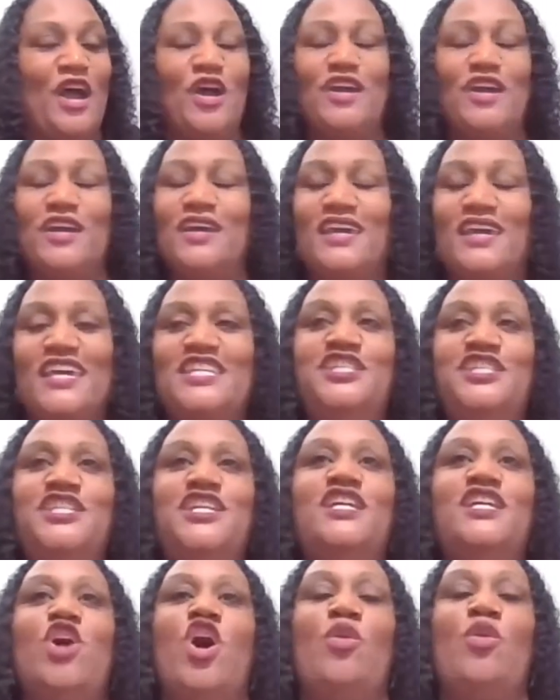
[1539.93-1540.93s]
It
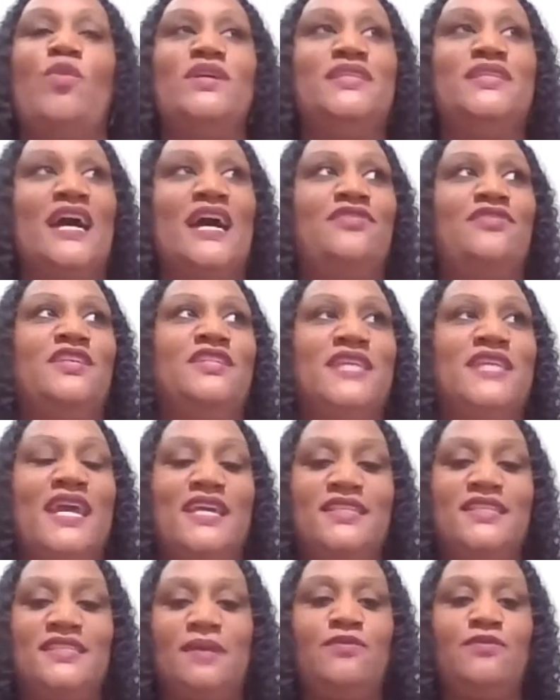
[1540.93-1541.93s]
shouldn't always have to
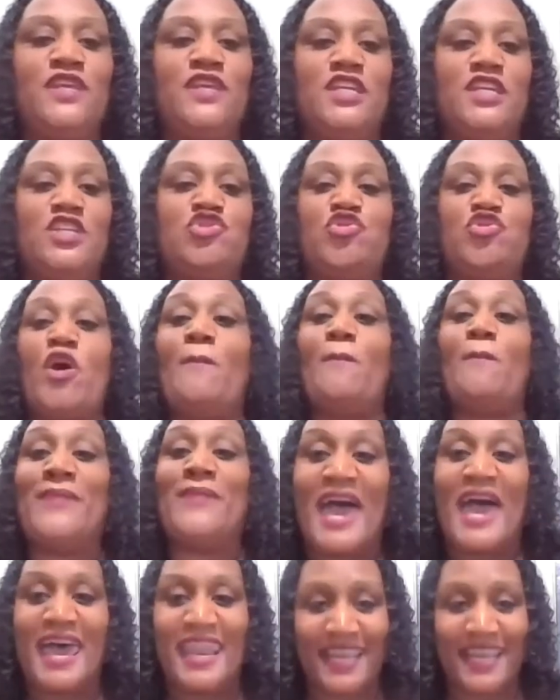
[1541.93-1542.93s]
take something
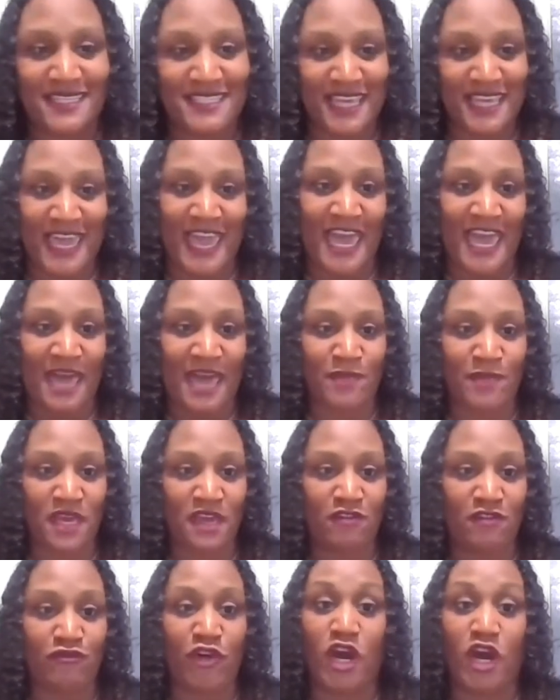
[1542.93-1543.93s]
traumatic to
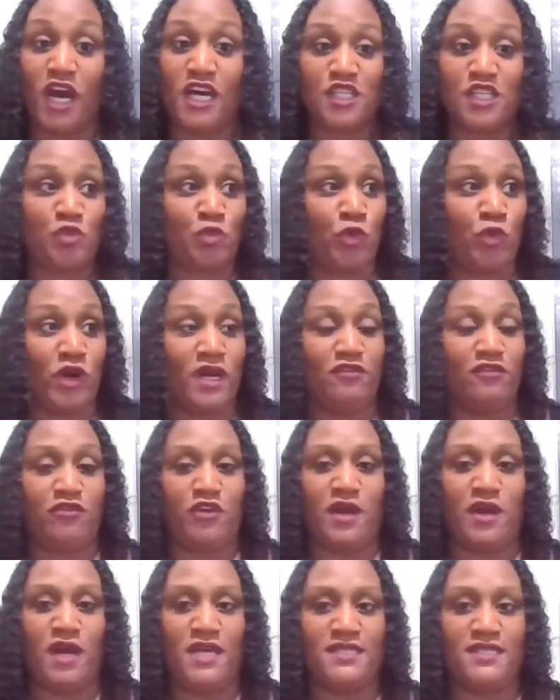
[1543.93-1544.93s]
happen for us
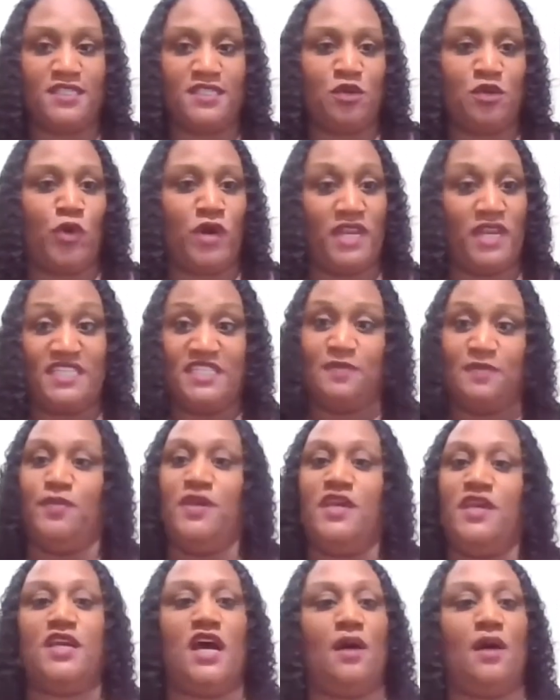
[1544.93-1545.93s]
to want to
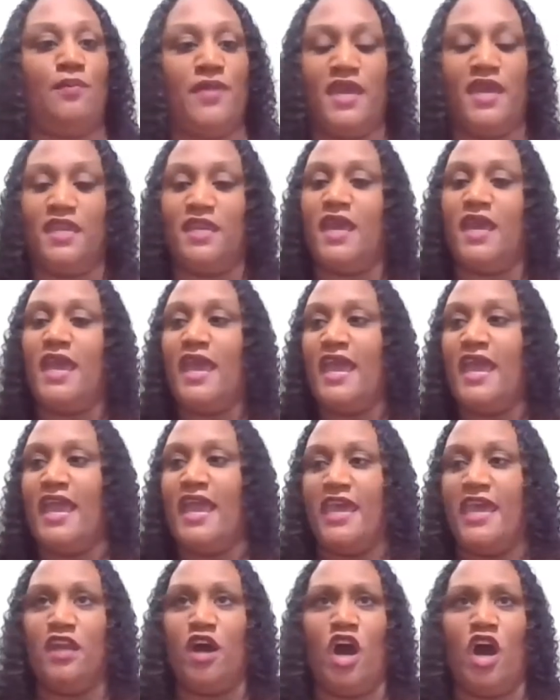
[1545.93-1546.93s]
speak up and
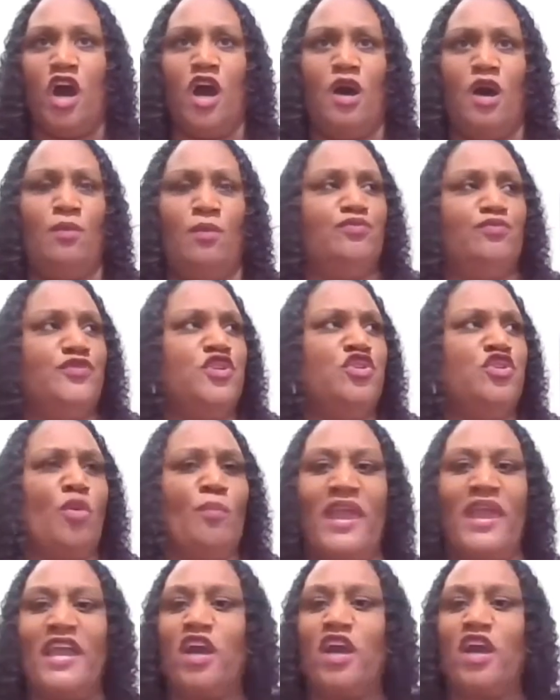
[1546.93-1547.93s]

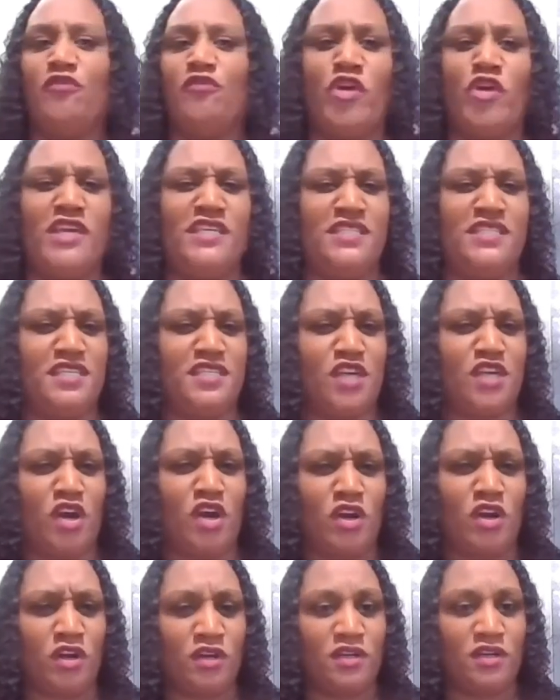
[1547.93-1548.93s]
make our voices
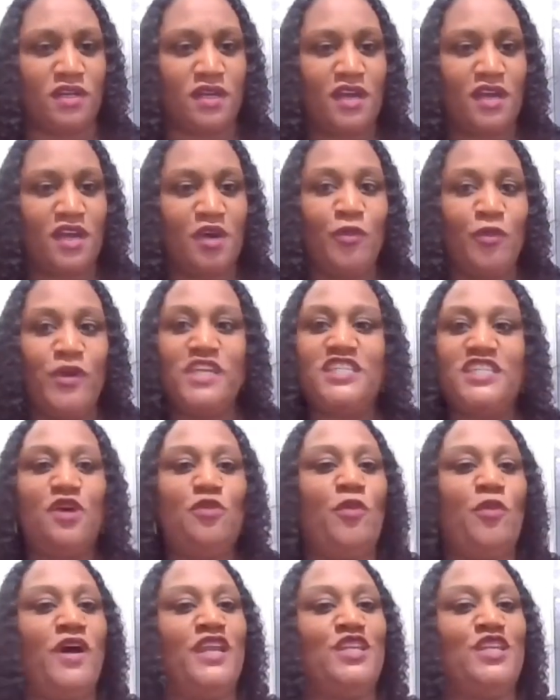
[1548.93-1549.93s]
heard. We should
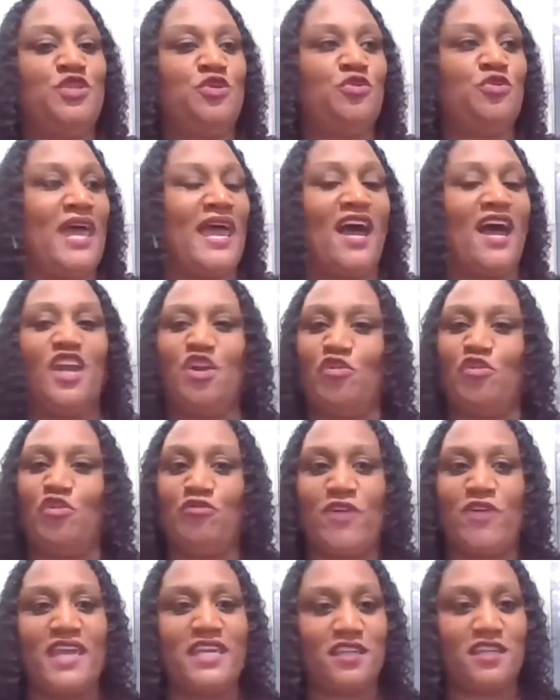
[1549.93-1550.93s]
want to do that on a
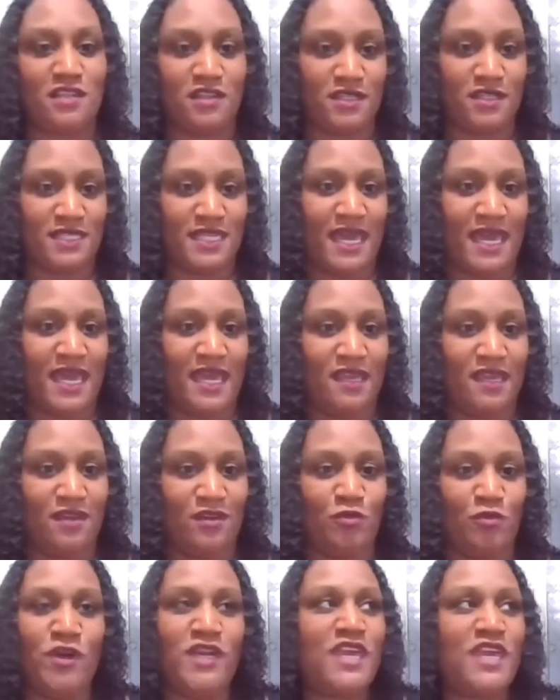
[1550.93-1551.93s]
regular day.
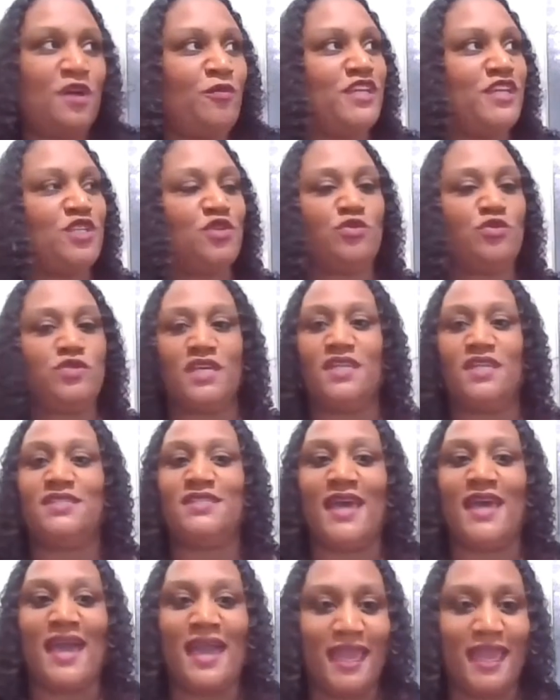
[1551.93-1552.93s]
What can we do
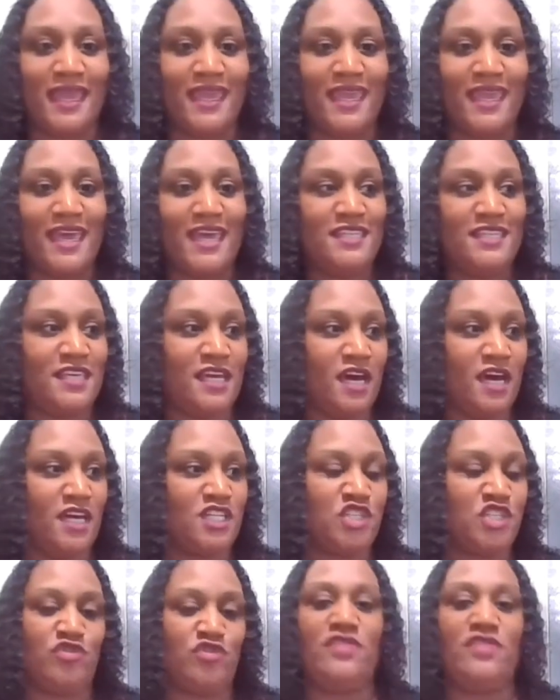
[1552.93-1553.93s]
today to
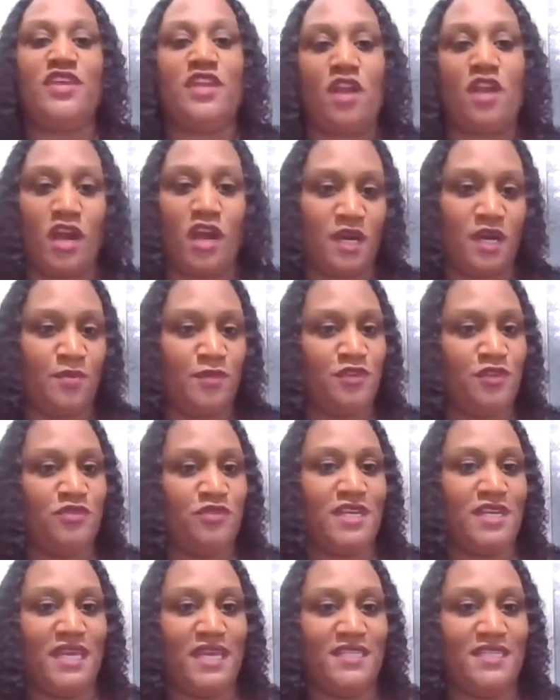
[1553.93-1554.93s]
strengthen our
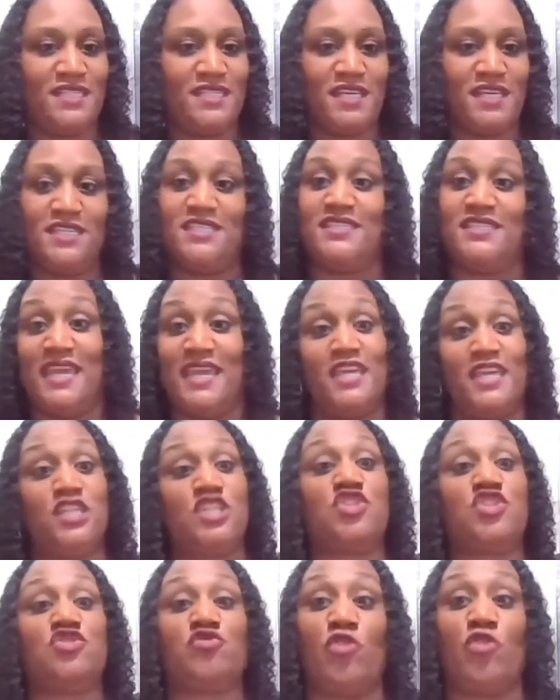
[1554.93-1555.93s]
community, to stand
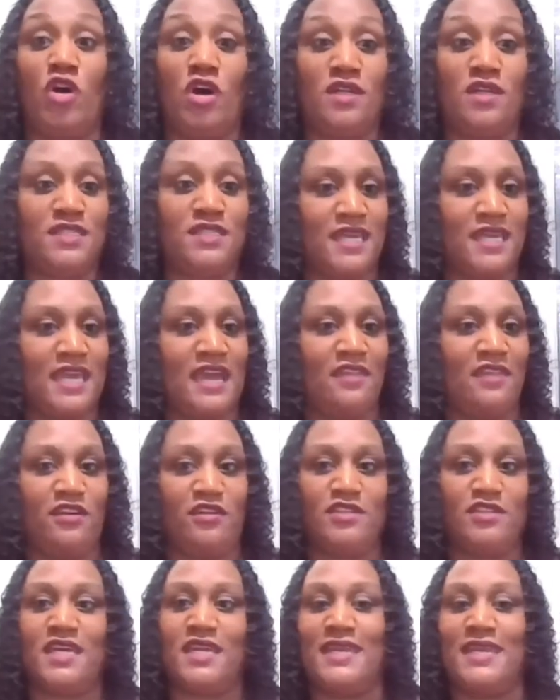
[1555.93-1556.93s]
strong
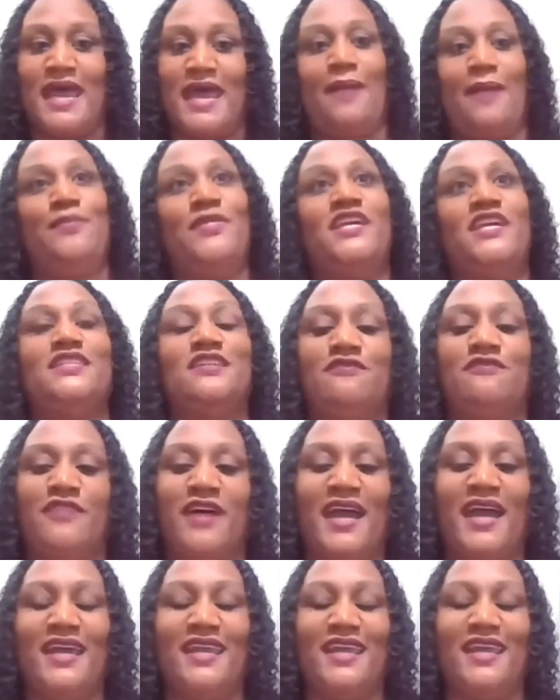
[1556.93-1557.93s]
together, to not be
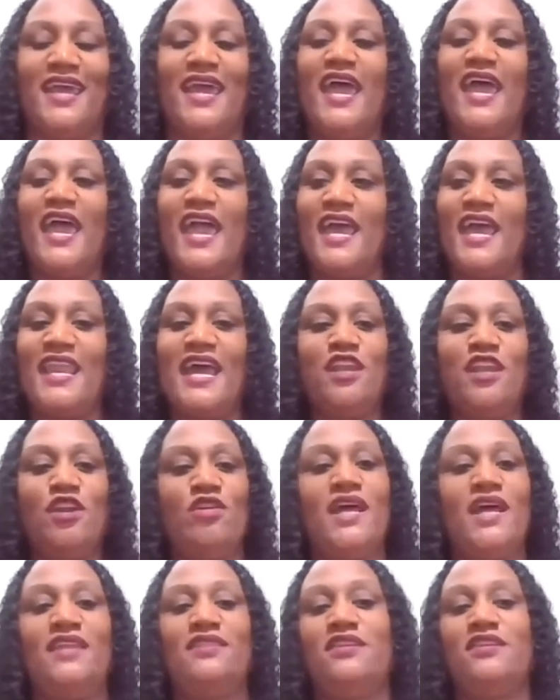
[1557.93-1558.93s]
divided? And I know
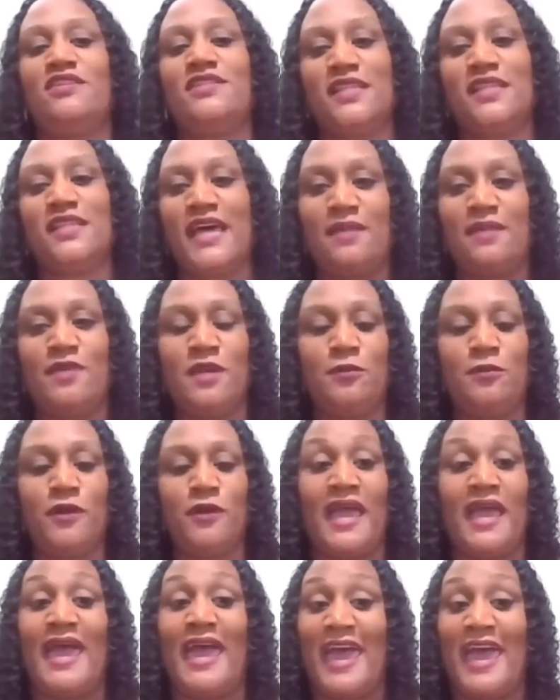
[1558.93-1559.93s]
that there's a lot of people
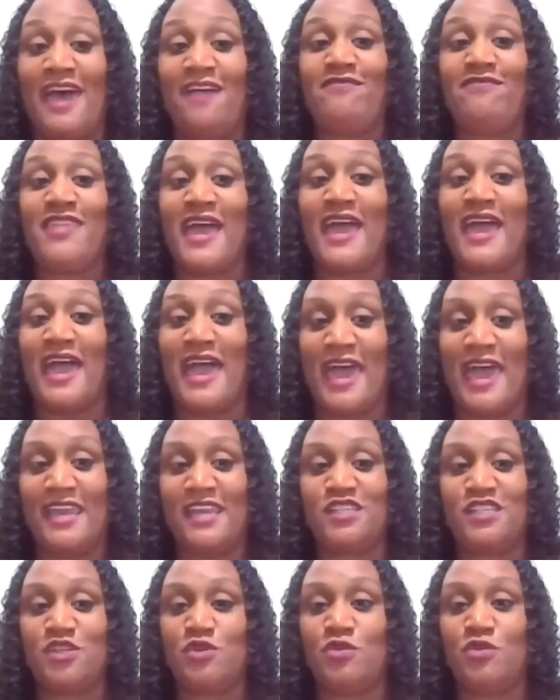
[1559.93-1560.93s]
that have that
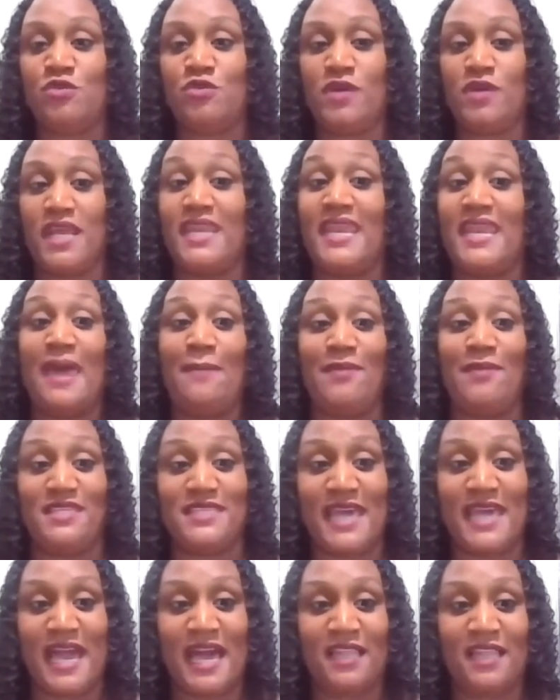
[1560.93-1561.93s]
attitude and that
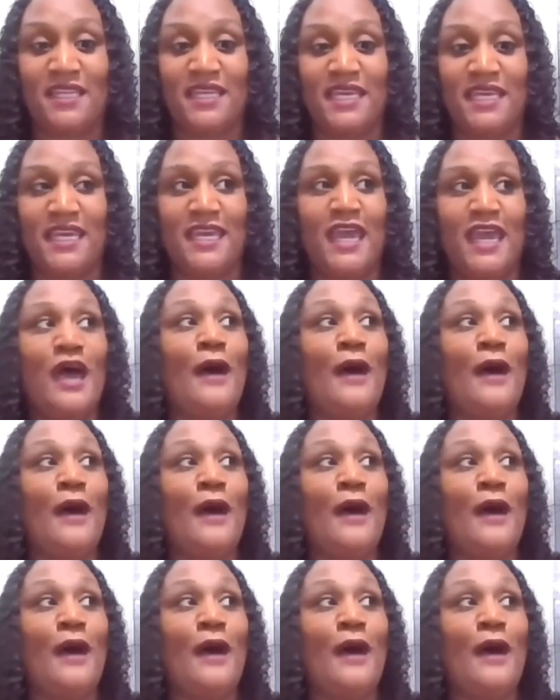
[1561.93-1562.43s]
mentality,